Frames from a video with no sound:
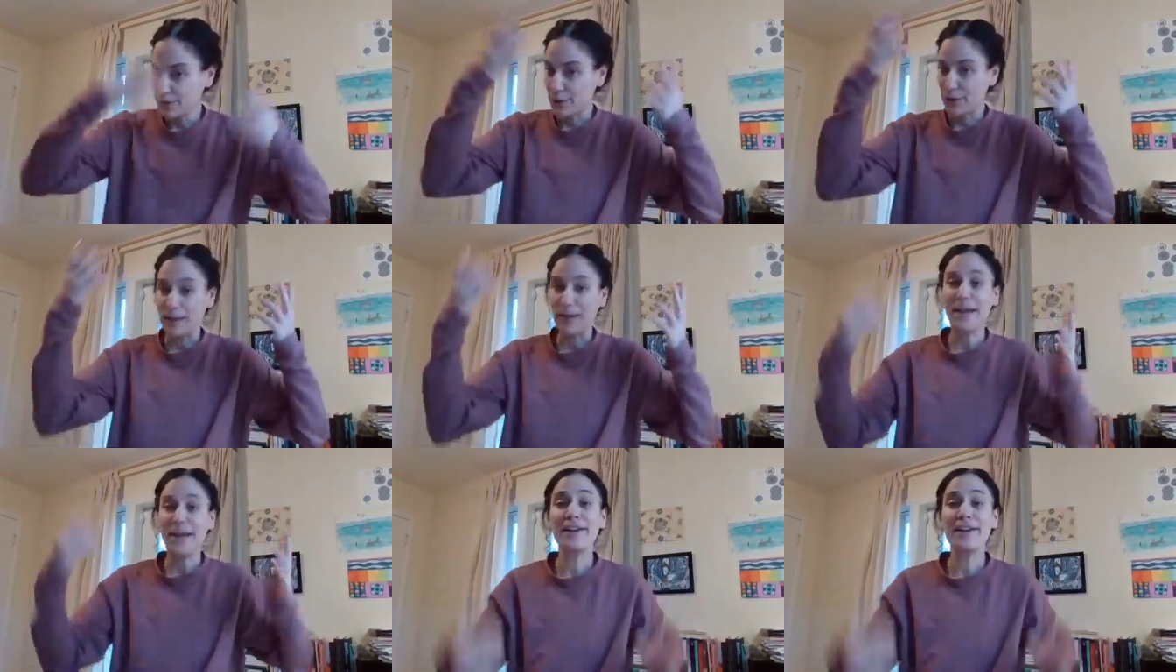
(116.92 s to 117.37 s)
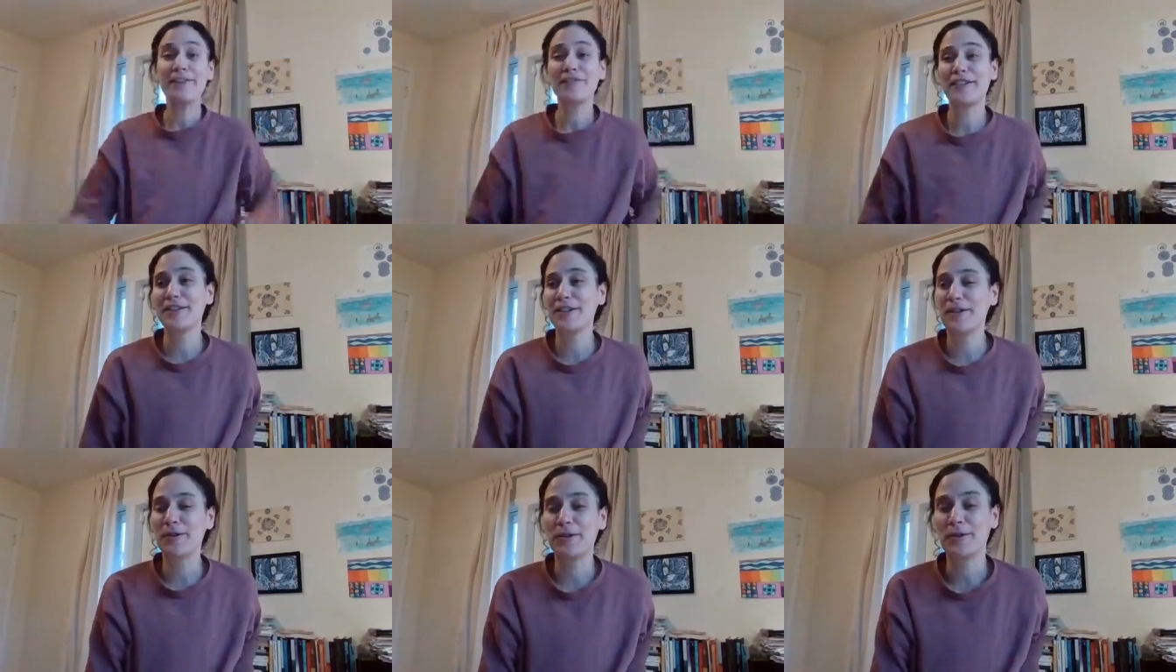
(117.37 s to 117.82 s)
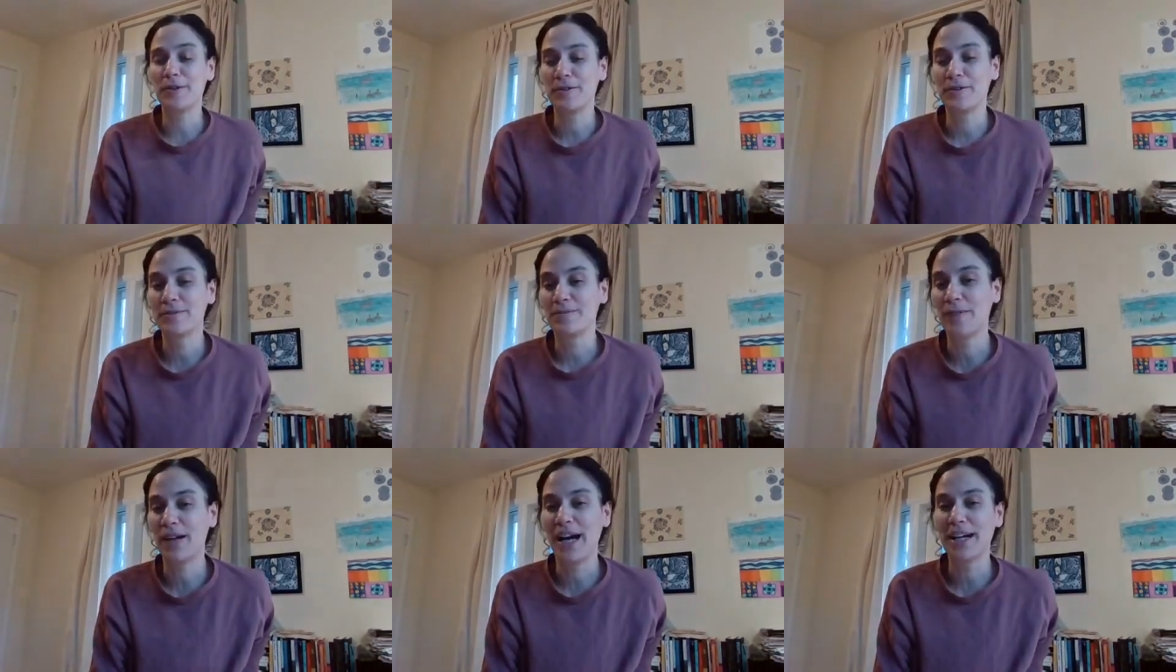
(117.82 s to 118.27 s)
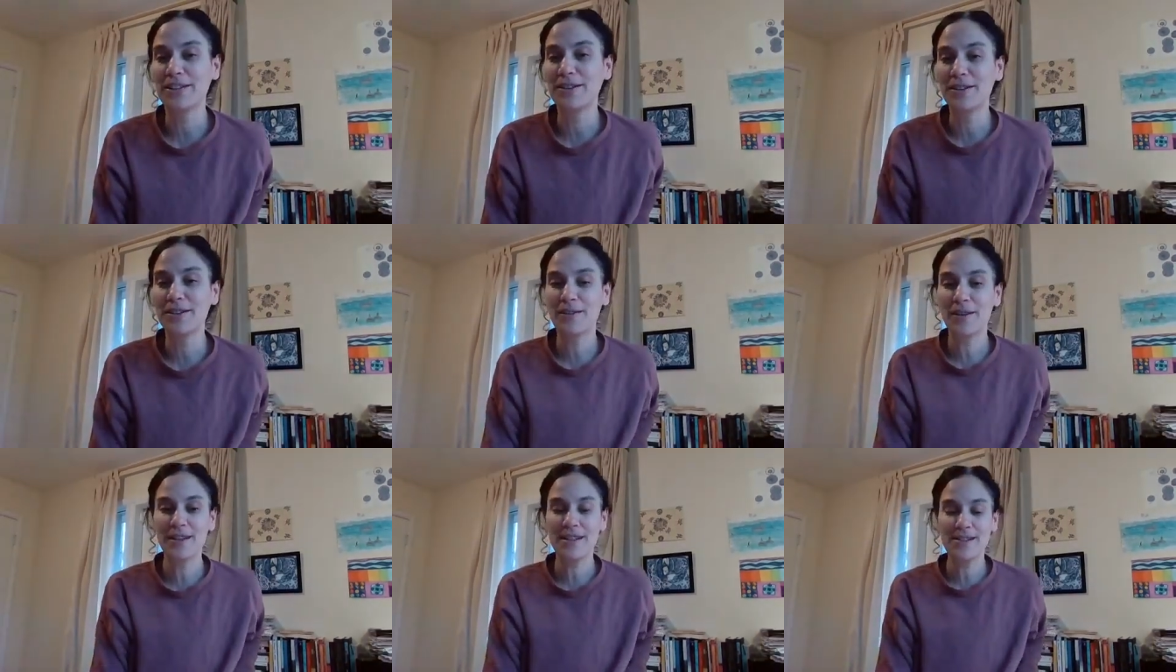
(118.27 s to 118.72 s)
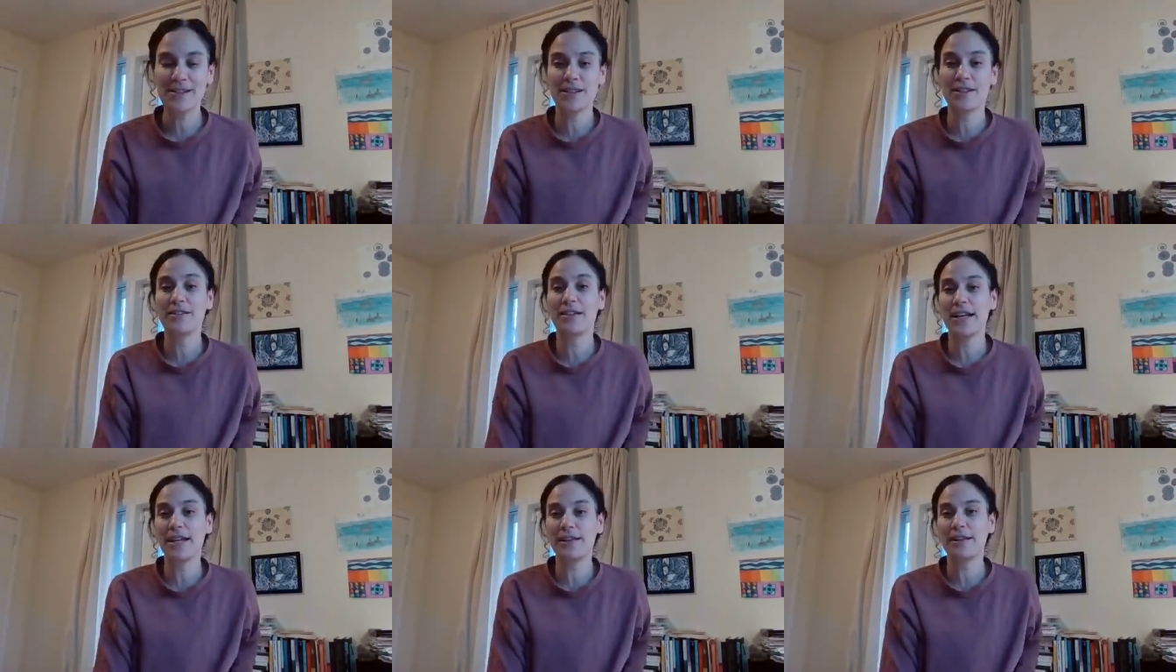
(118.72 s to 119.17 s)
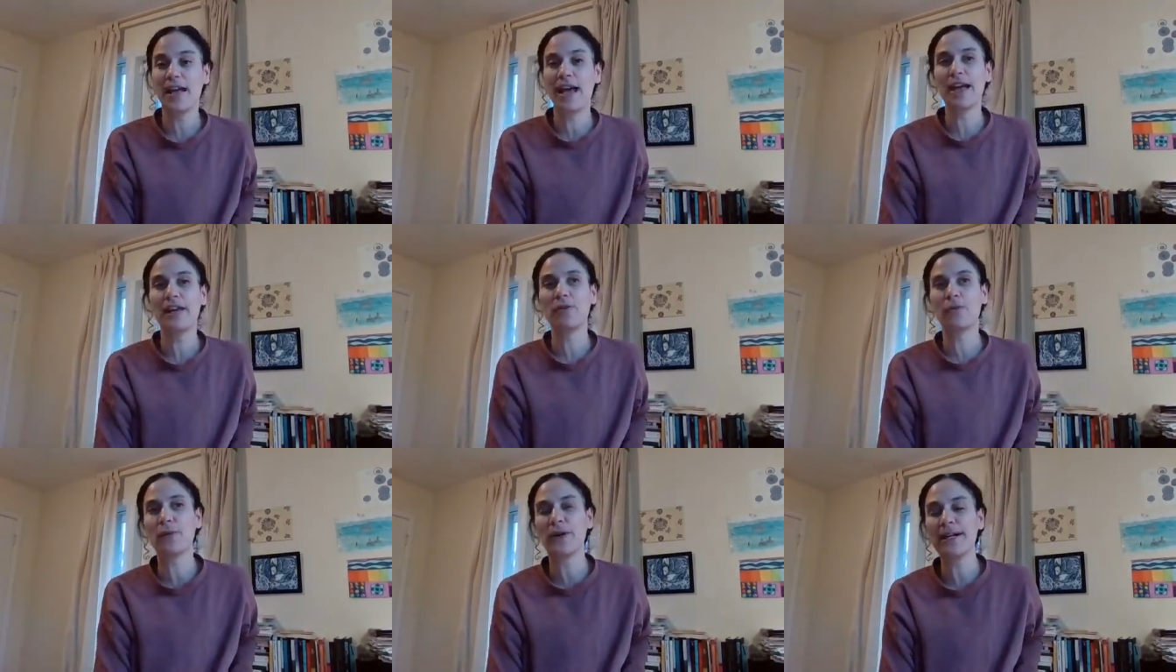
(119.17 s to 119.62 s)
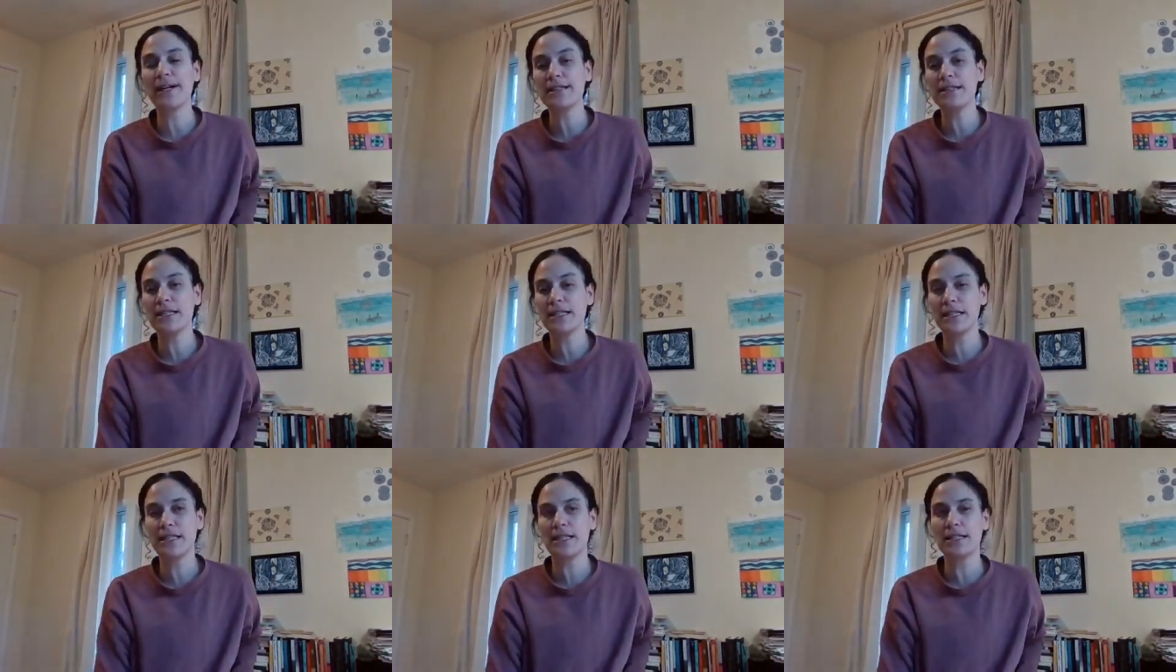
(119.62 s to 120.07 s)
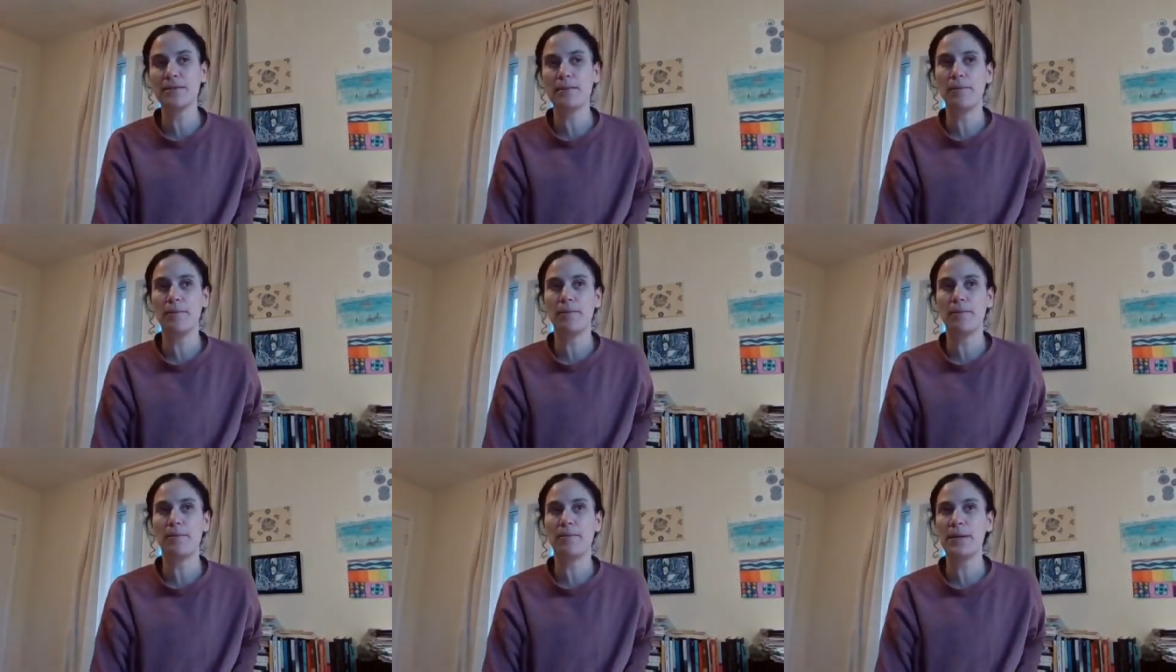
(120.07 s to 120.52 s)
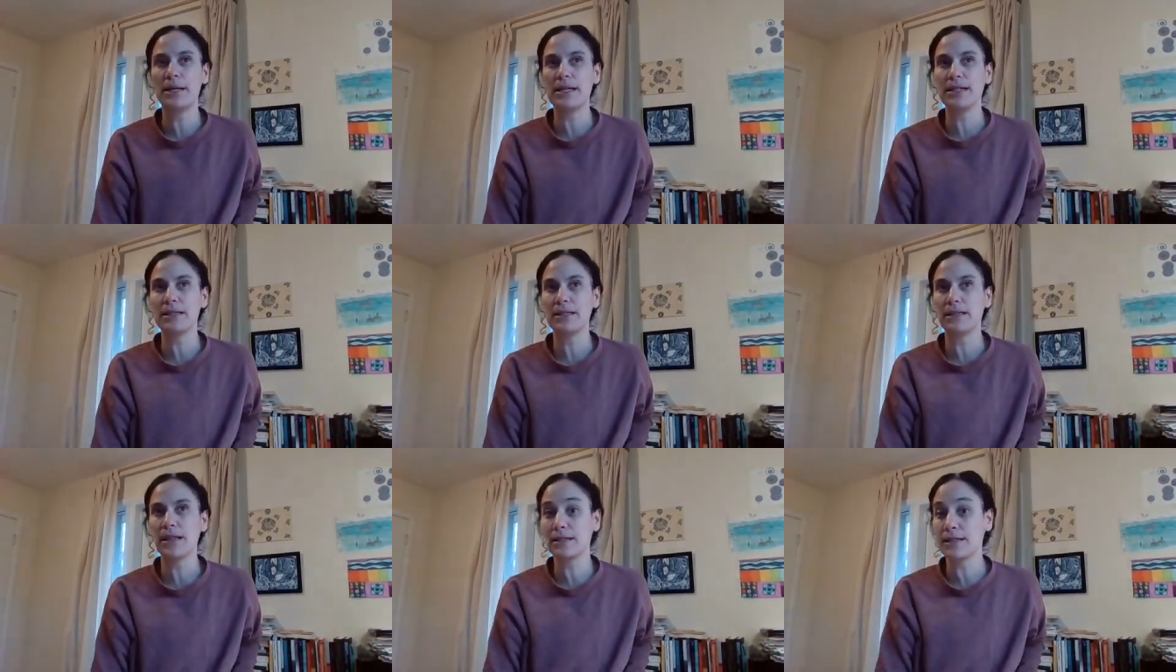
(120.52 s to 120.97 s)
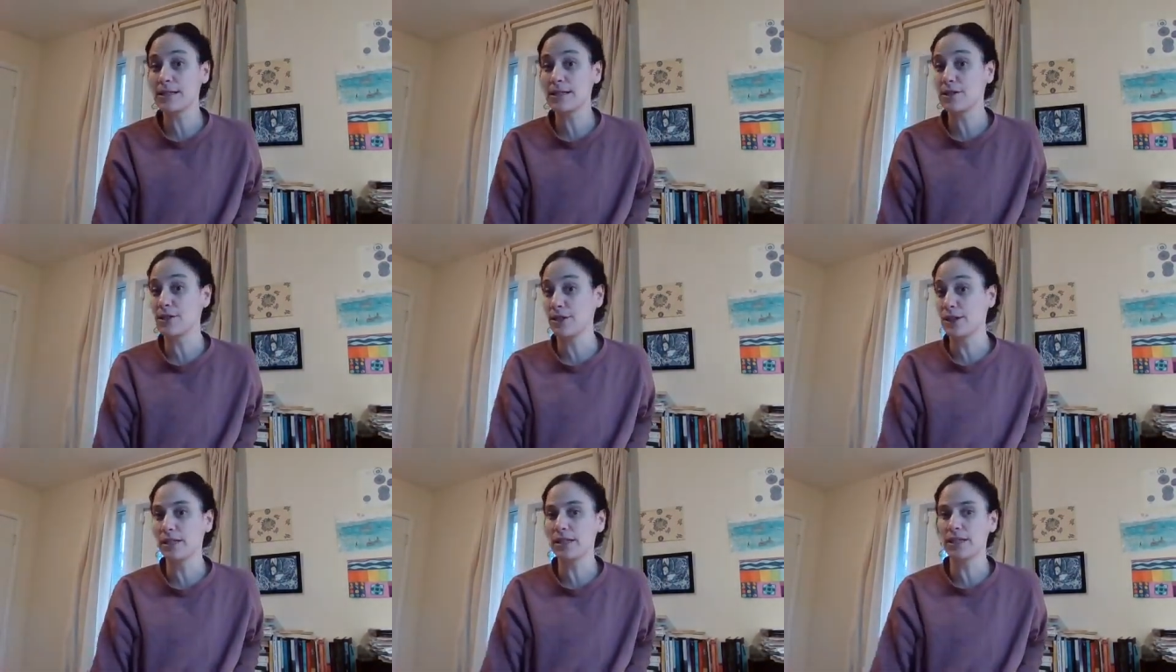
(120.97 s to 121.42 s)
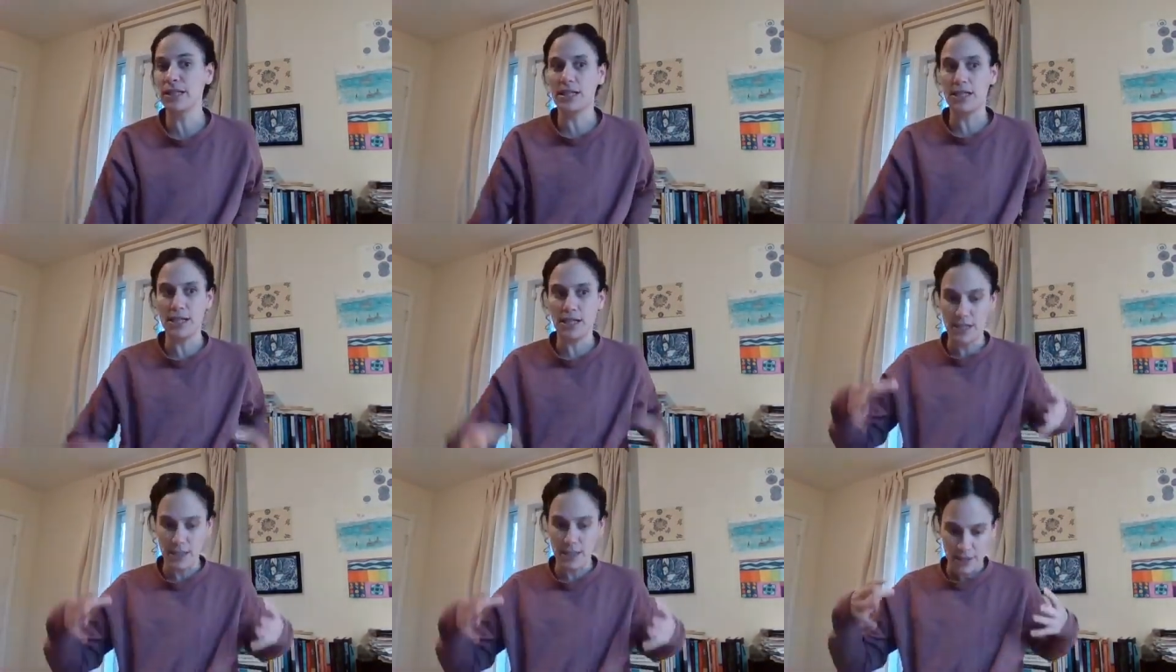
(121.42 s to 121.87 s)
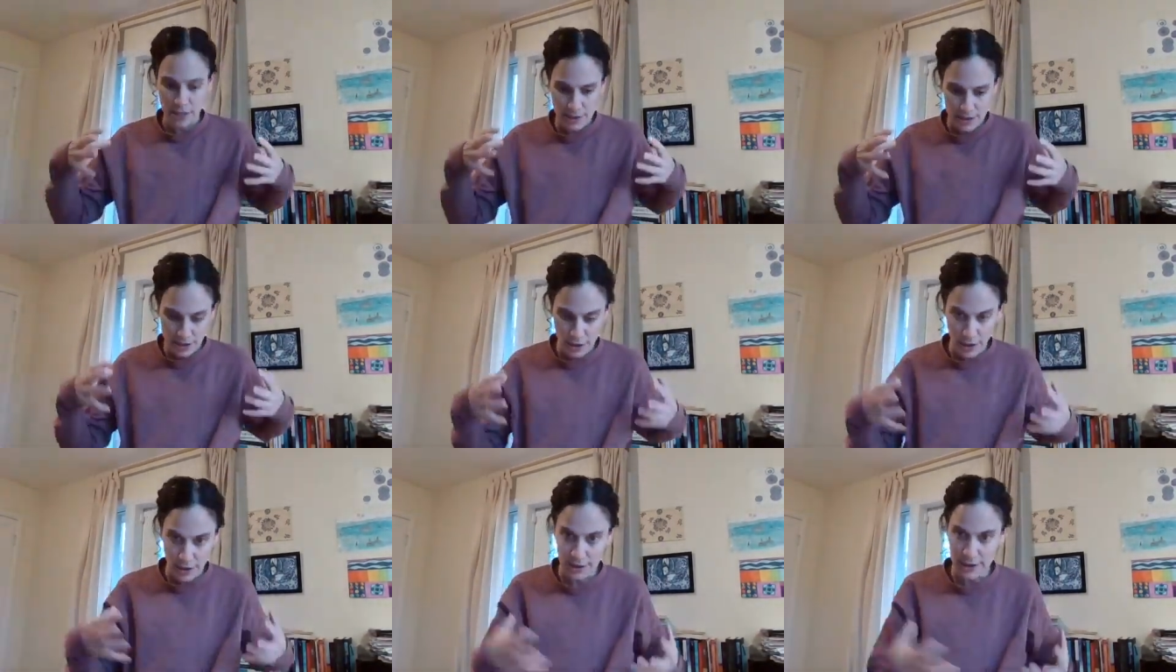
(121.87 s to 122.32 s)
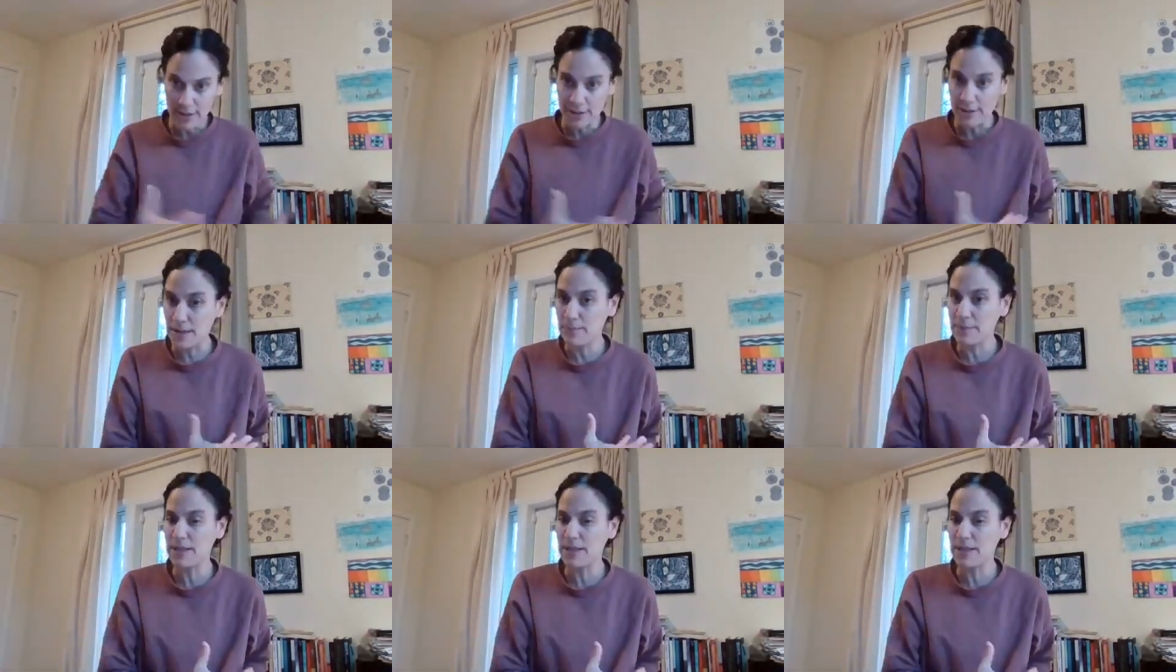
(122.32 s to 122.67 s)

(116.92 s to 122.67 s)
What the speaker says: life and their other things, and writing, but not necessarily start the deep